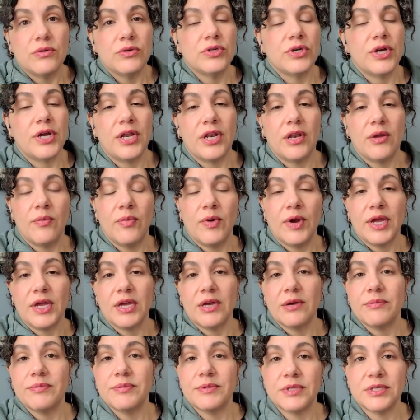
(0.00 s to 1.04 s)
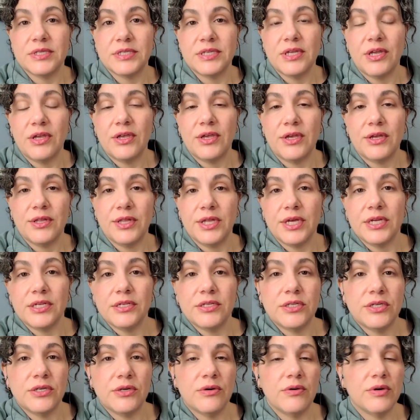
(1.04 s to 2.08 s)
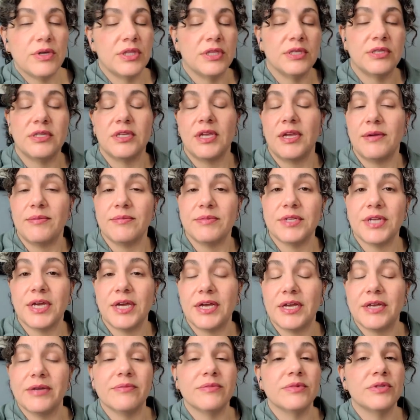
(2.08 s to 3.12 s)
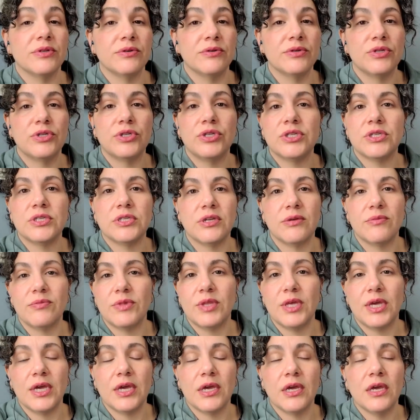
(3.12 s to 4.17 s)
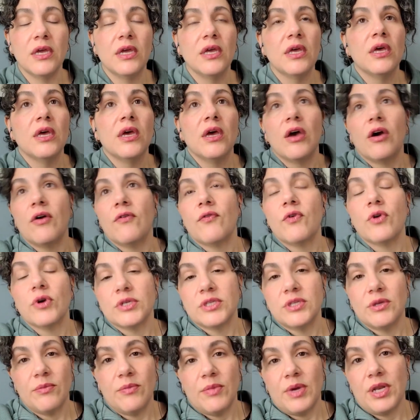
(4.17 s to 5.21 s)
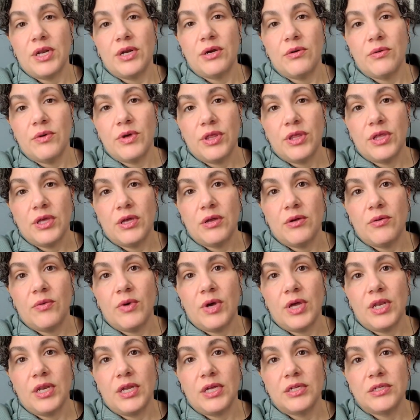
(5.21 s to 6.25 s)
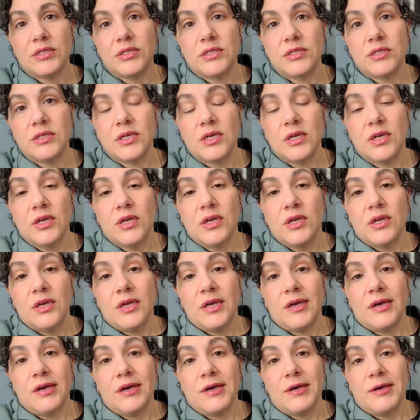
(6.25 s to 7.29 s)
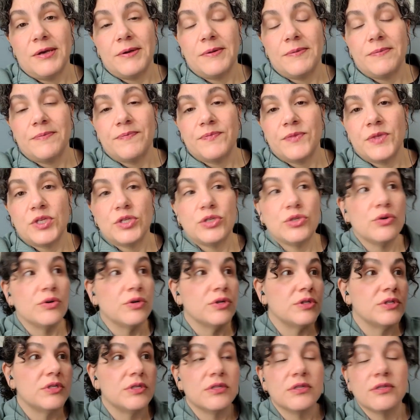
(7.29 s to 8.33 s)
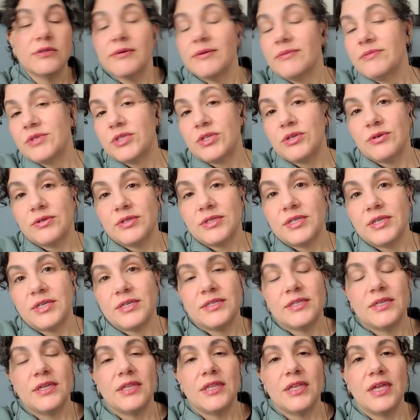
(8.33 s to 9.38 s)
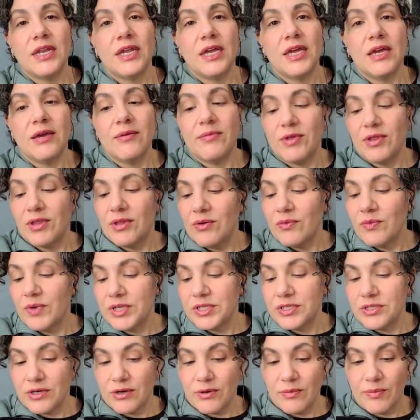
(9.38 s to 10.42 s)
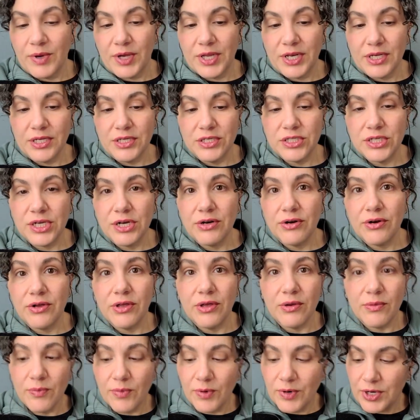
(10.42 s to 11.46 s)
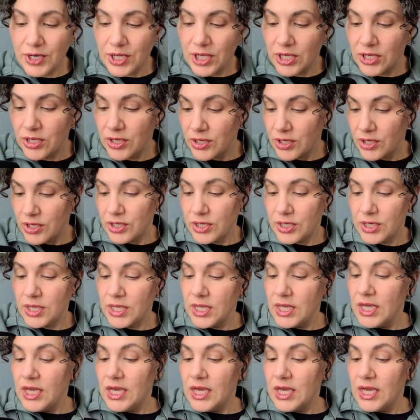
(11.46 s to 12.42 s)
trying to break up the cellulite too at the same time. So it's just something, of course, I'm better with it when it's shorts and swimsuit season than I am in the winter. But in general, I'm pretty good.